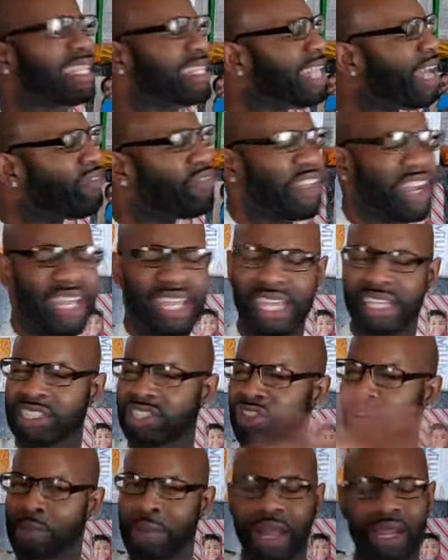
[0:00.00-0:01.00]
Nothing
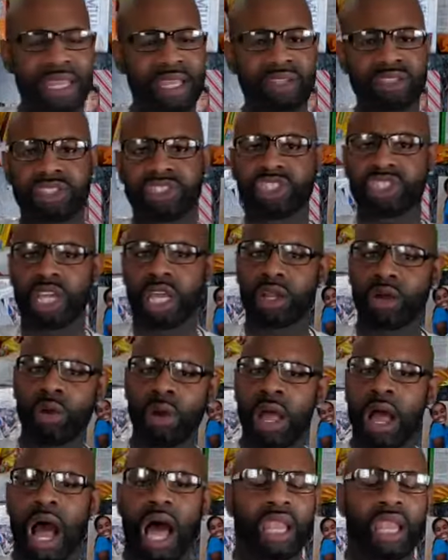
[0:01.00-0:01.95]
against nobody else's channel.